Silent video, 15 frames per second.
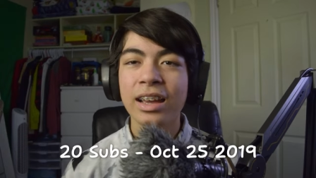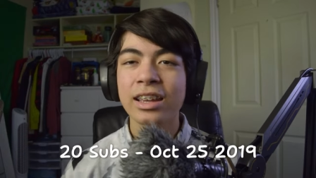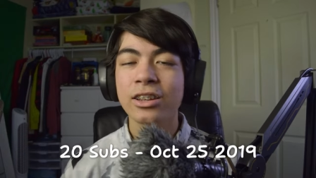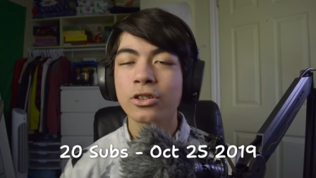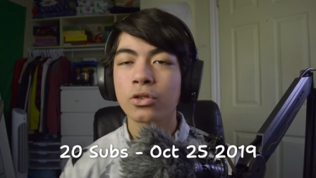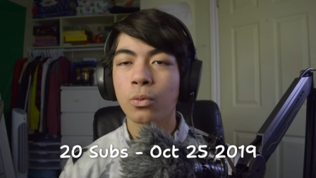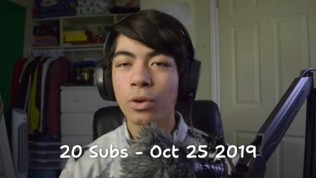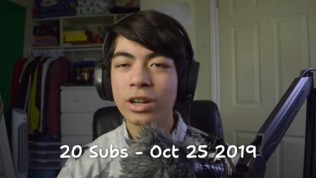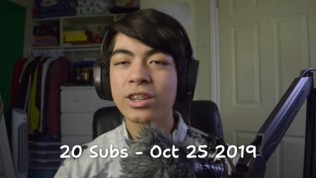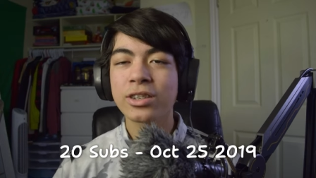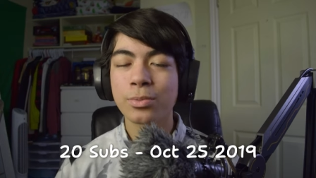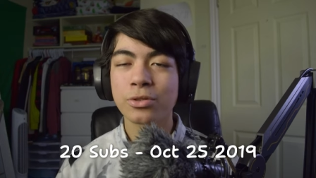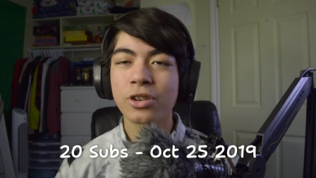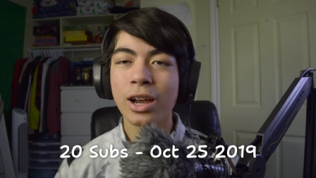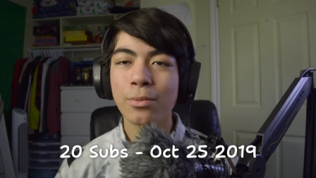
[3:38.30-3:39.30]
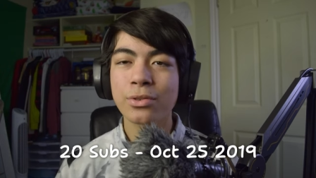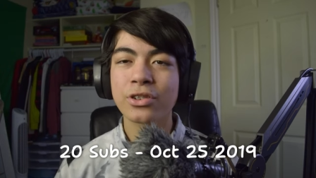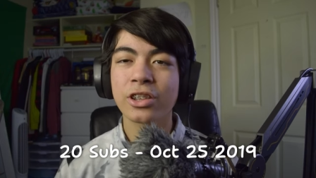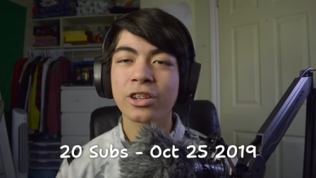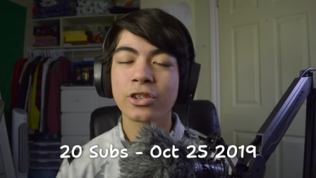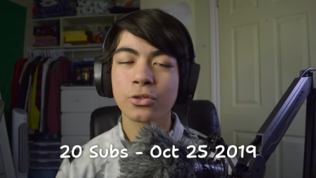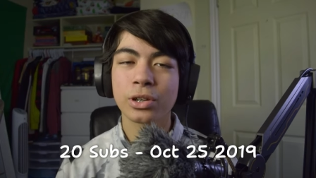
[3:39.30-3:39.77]
hit 20
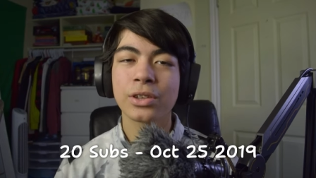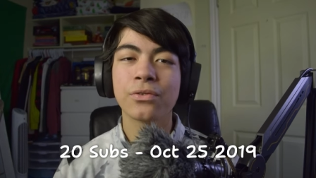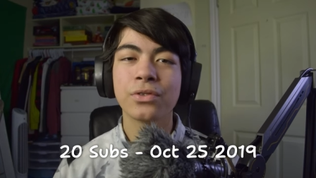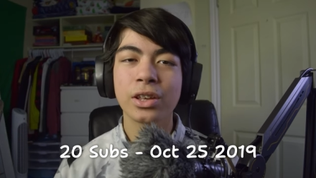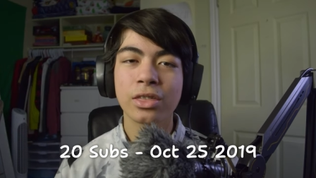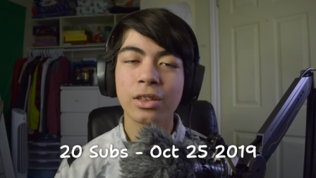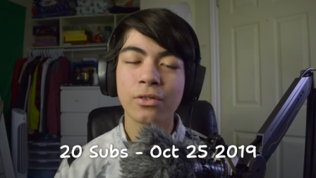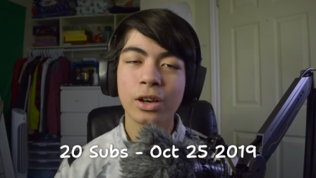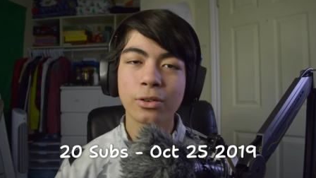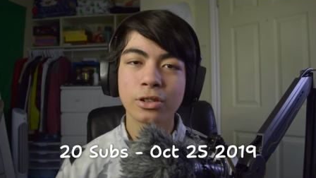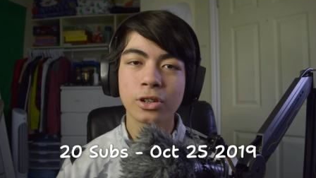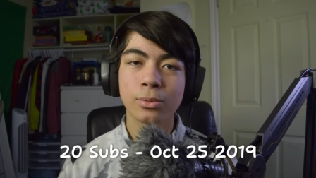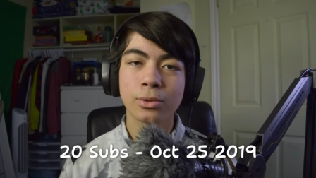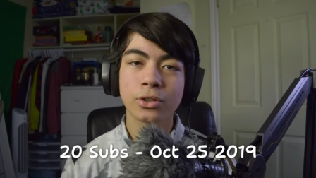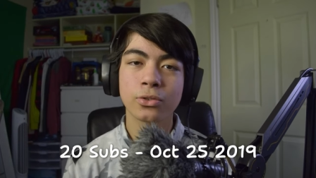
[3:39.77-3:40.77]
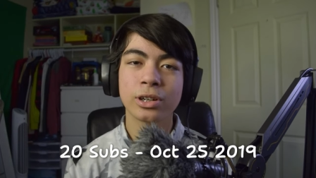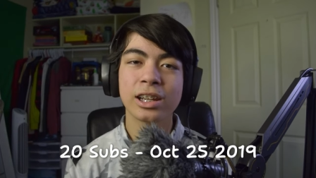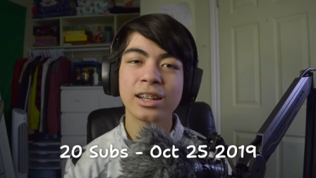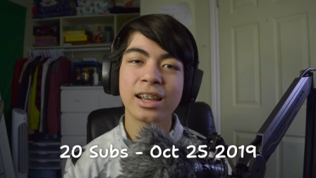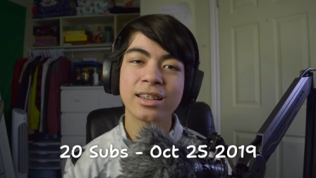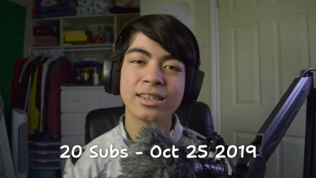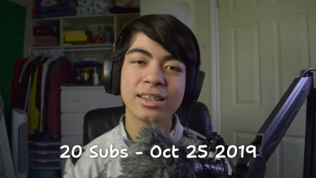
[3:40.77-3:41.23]
subscribers on the 25th of October
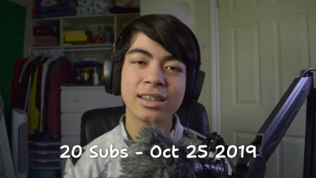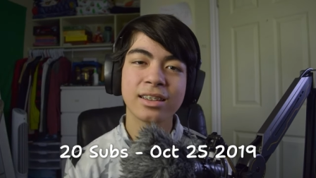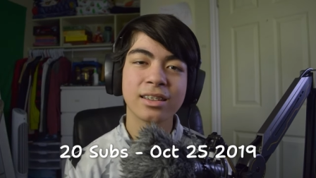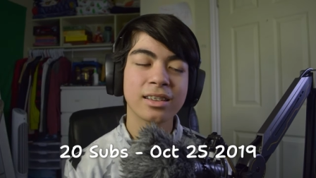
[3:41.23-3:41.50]
2019.